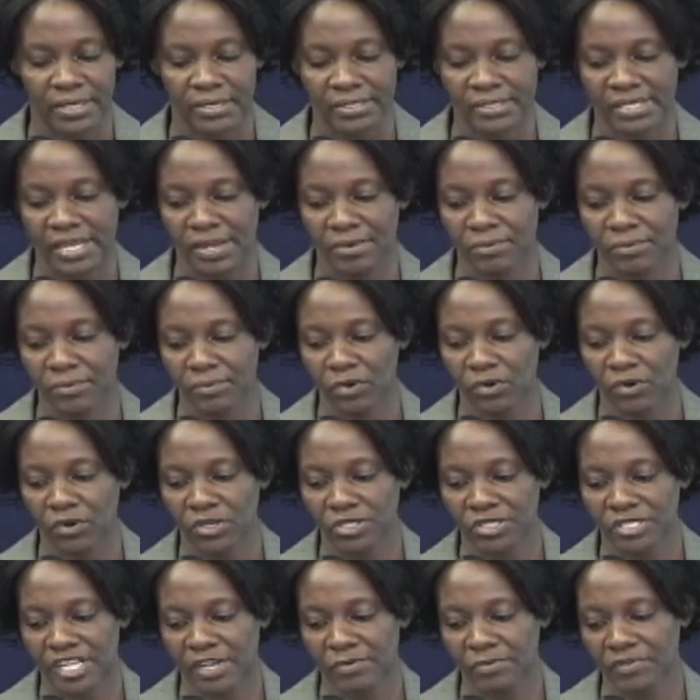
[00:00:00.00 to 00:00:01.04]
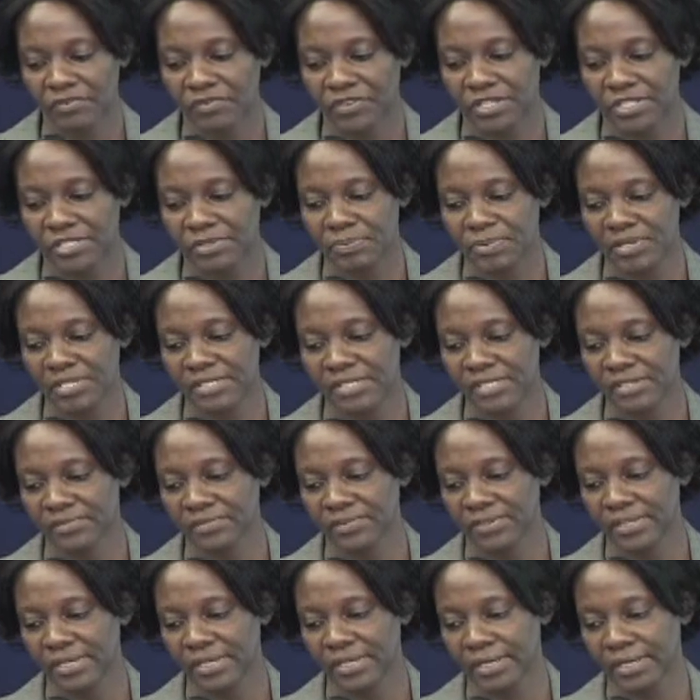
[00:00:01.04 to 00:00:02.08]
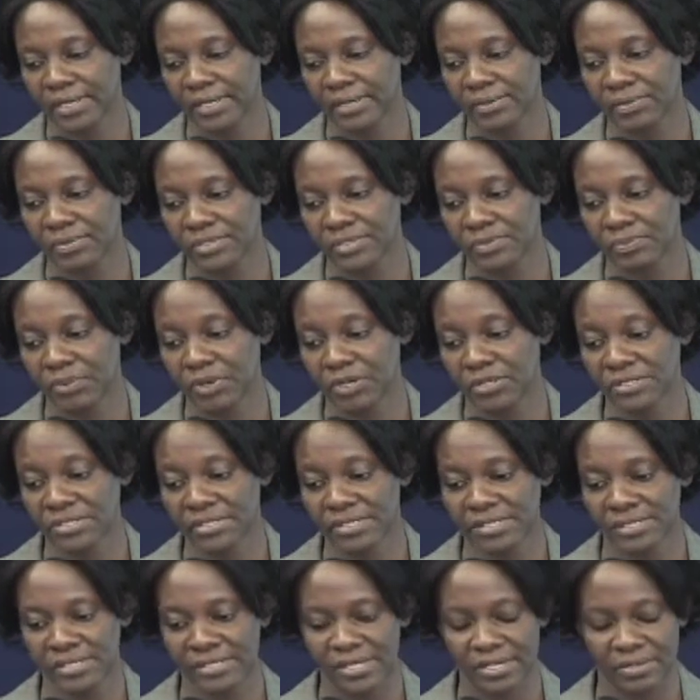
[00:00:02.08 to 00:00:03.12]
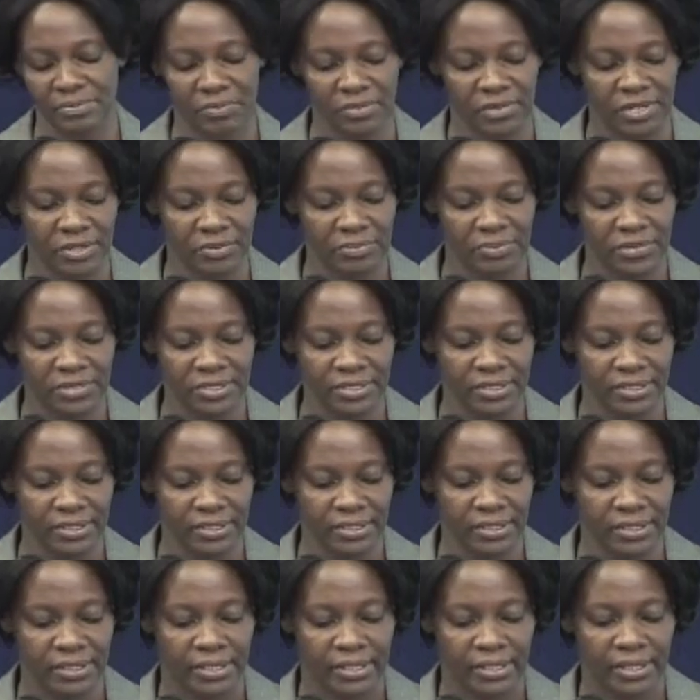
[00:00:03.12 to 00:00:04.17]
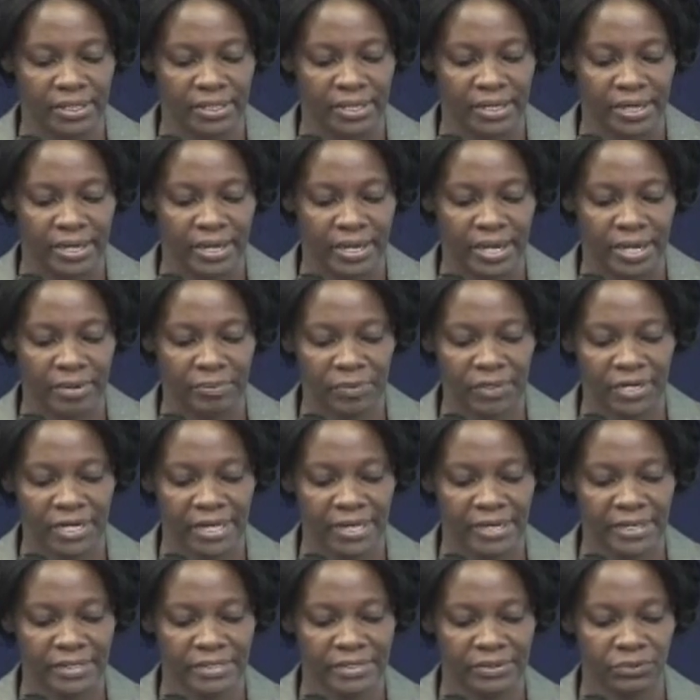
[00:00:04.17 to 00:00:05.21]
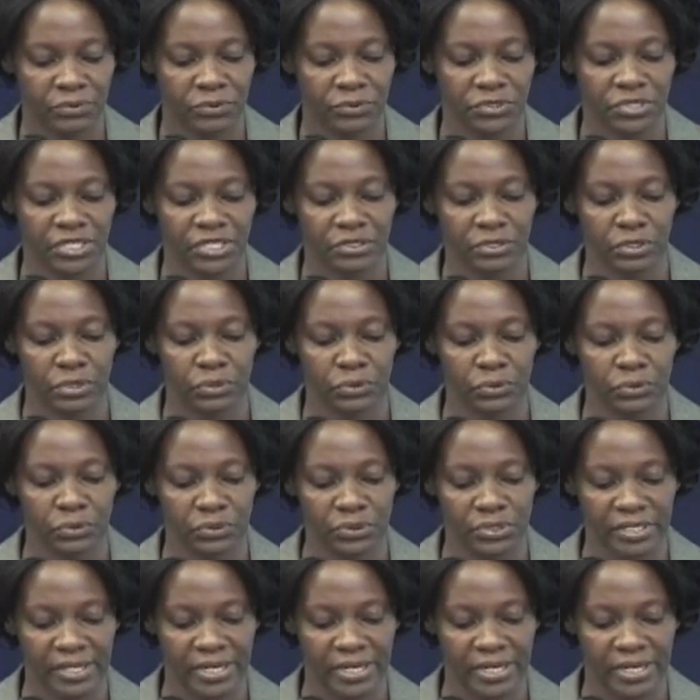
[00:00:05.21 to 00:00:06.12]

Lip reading: Some of the specific responses that may be applied would include